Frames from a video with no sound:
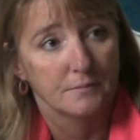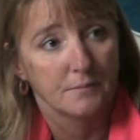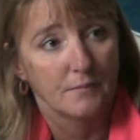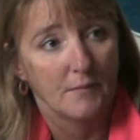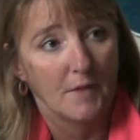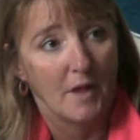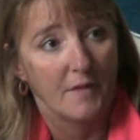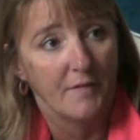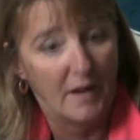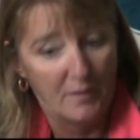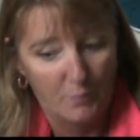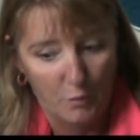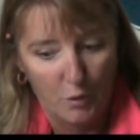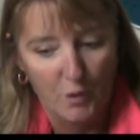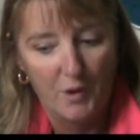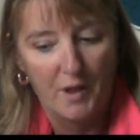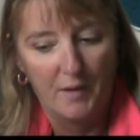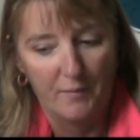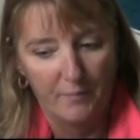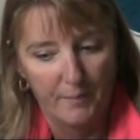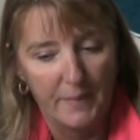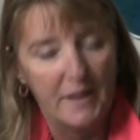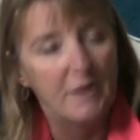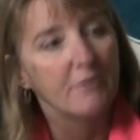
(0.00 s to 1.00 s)
And that will
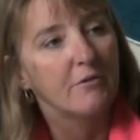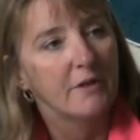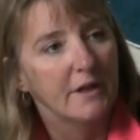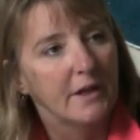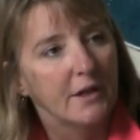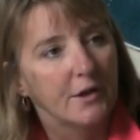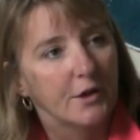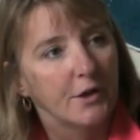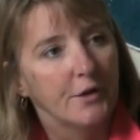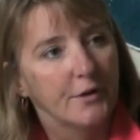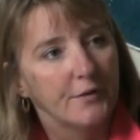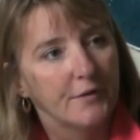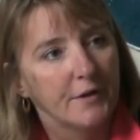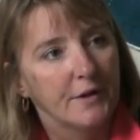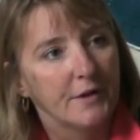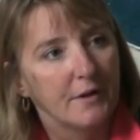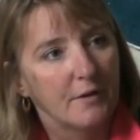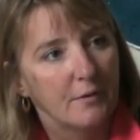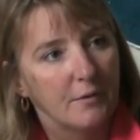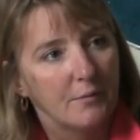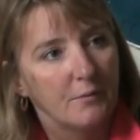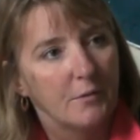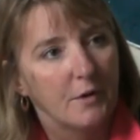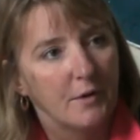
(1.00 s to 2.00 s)
then be reoccurring,
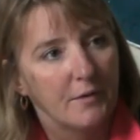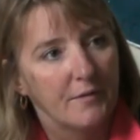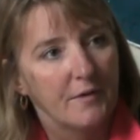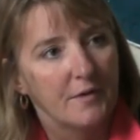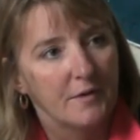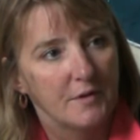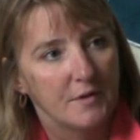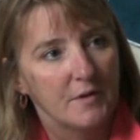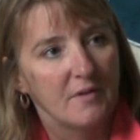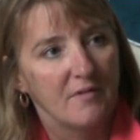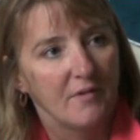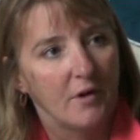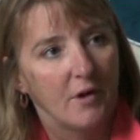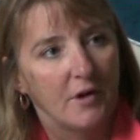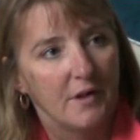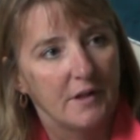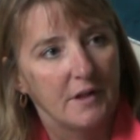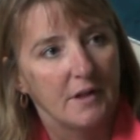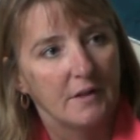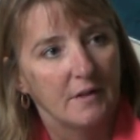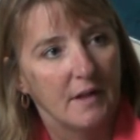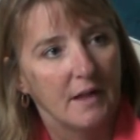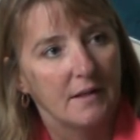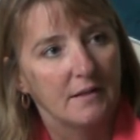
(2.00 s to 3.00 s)
whatever,
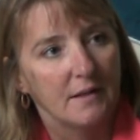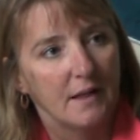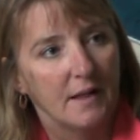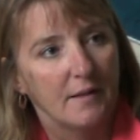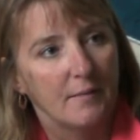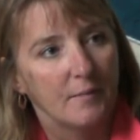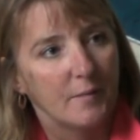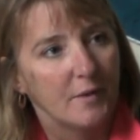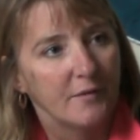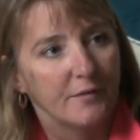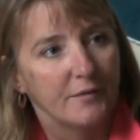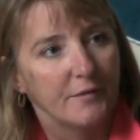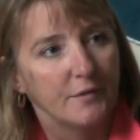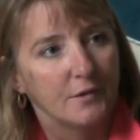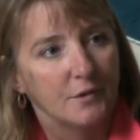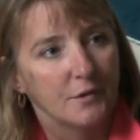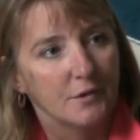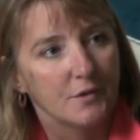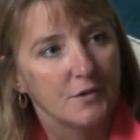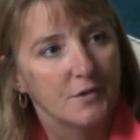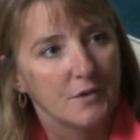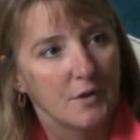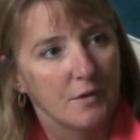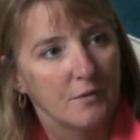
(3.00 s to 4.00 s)
dividing that down by
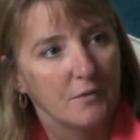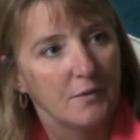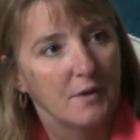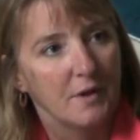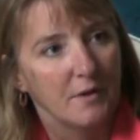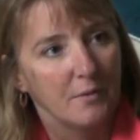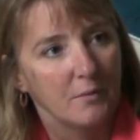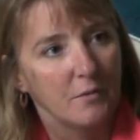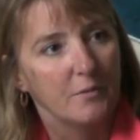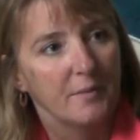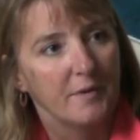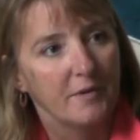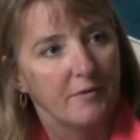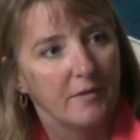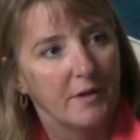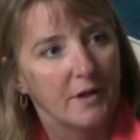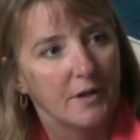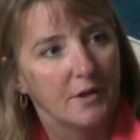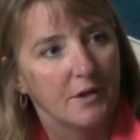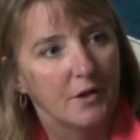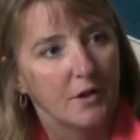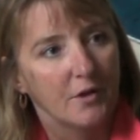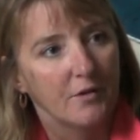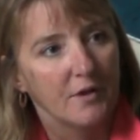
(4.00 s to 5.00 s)
4, so it will be
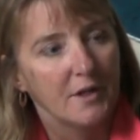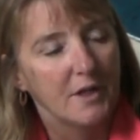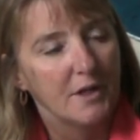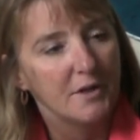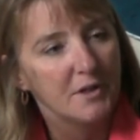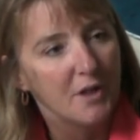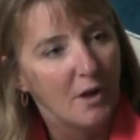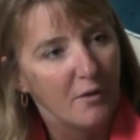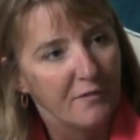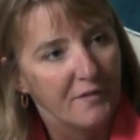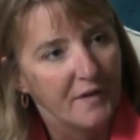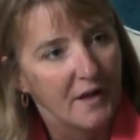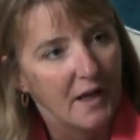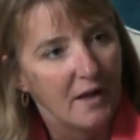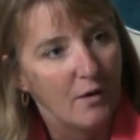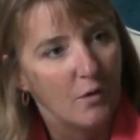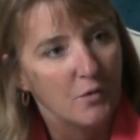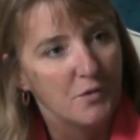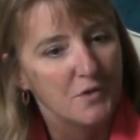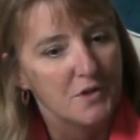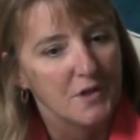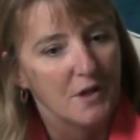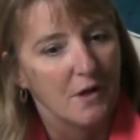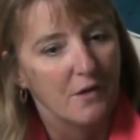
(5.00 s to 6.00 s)
reoccurring. And don't forget
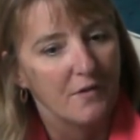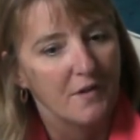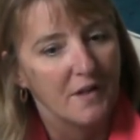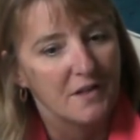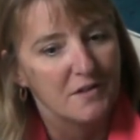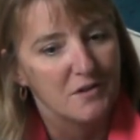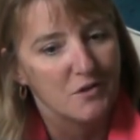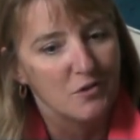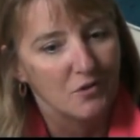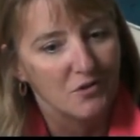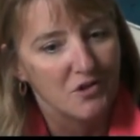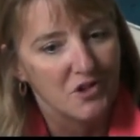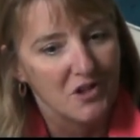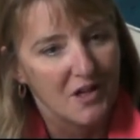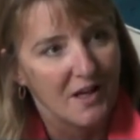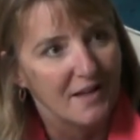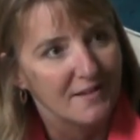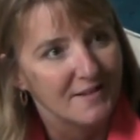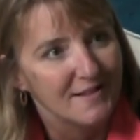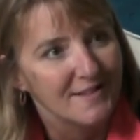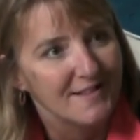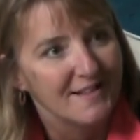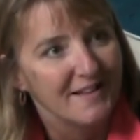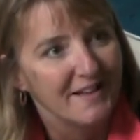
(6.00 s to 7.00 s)
also, that's not
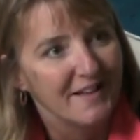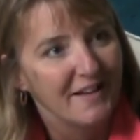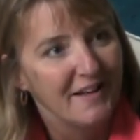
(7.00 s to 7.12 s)
just...